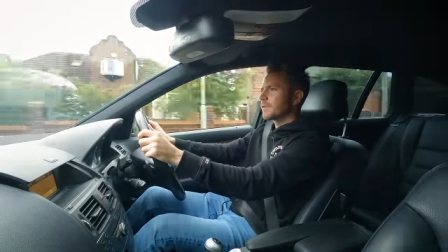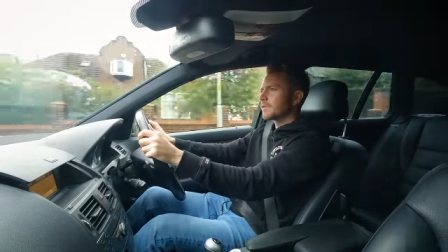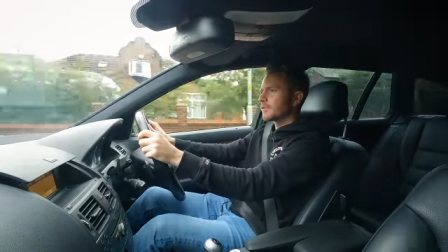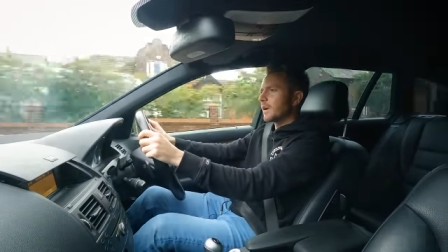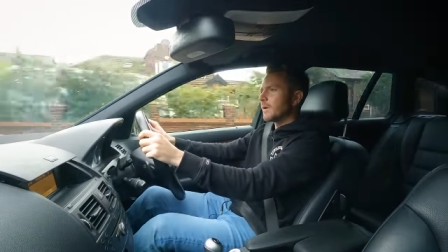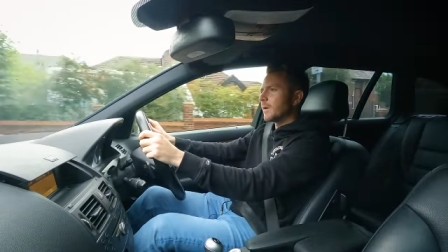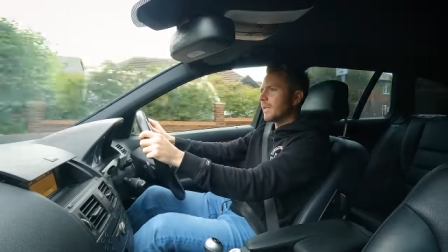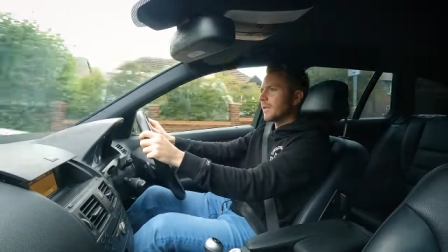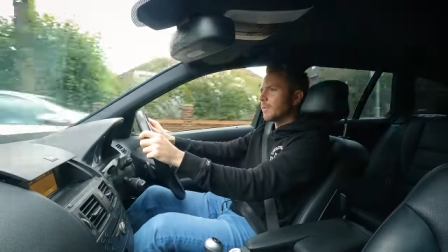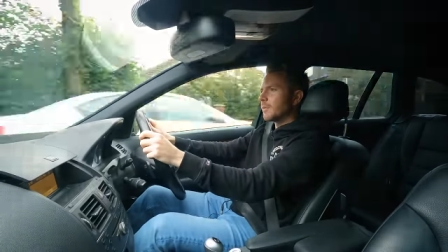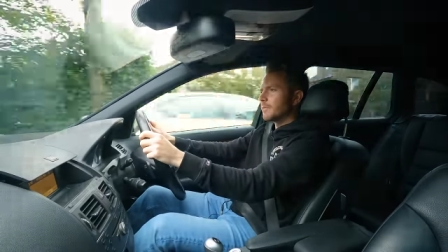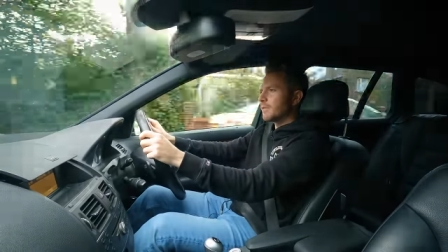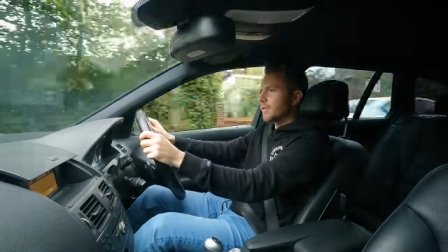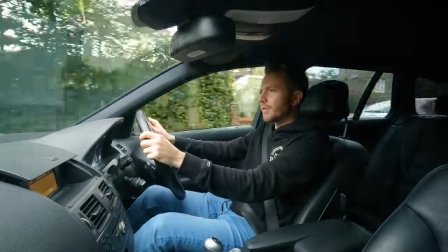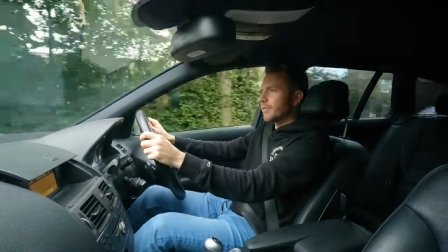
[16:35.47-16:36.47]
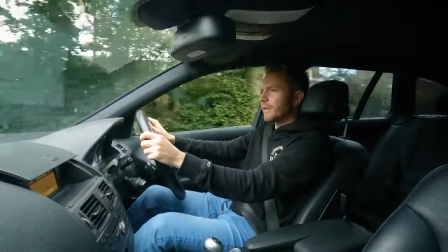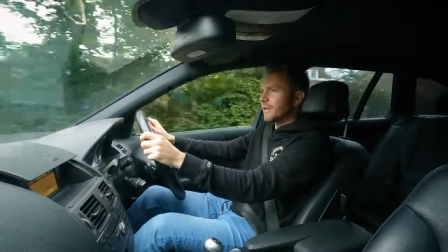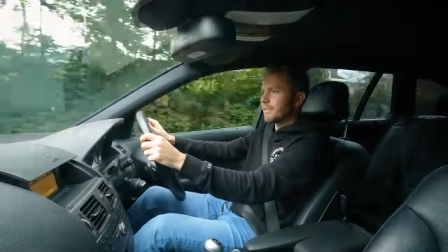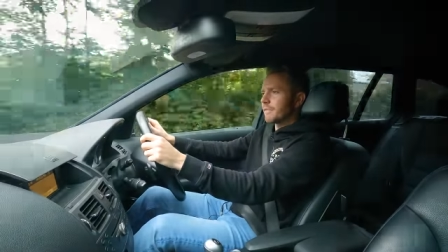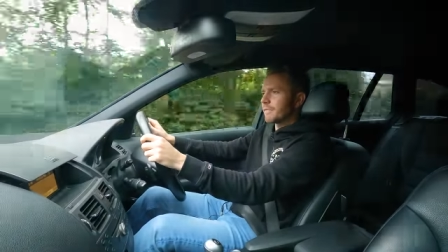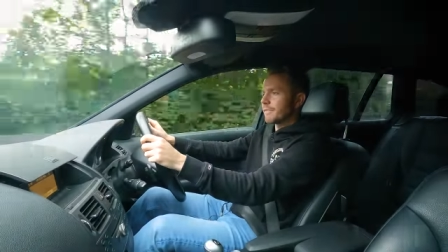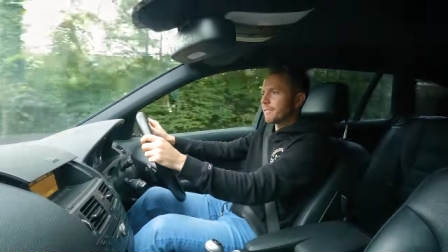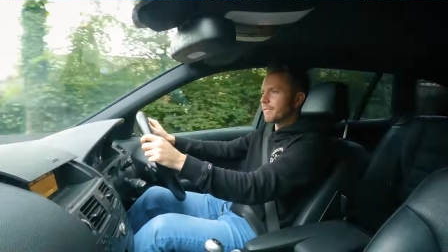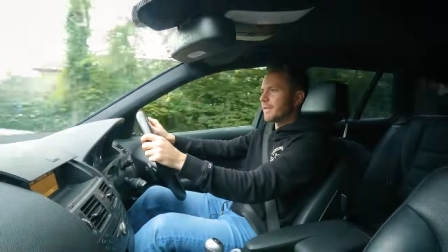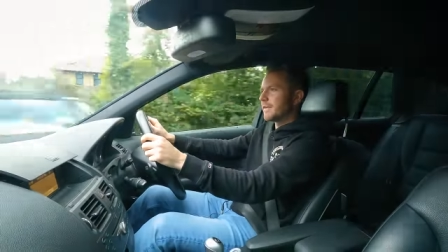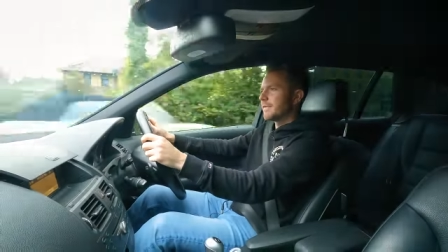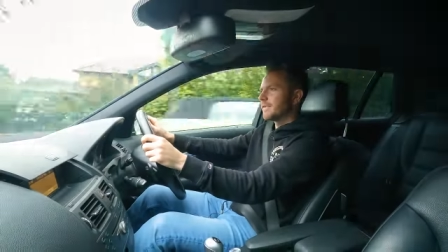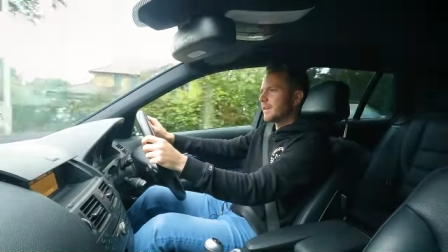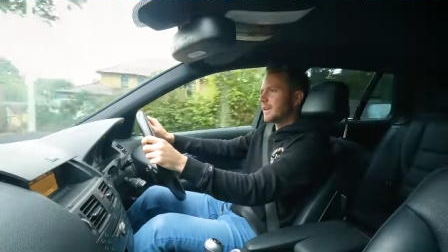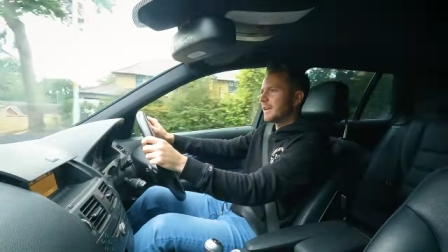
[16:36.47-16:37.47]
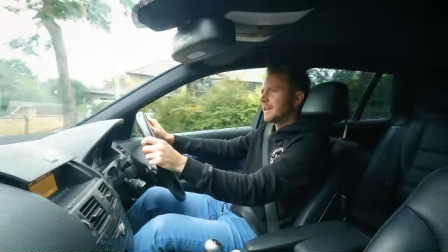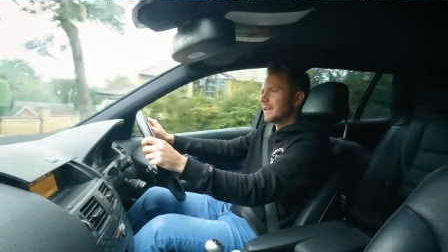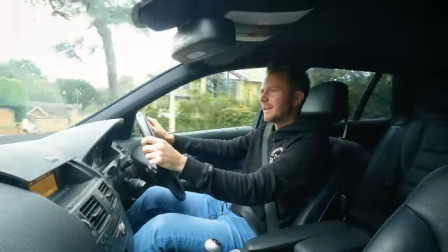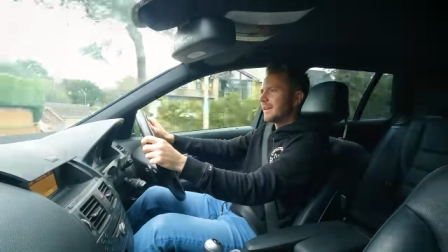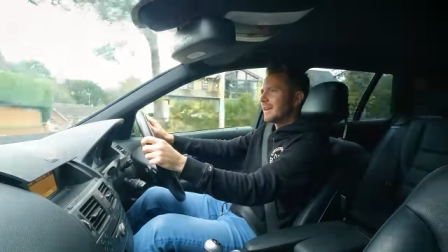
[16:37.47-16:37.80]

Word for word: Straight away, they're up to 3,750,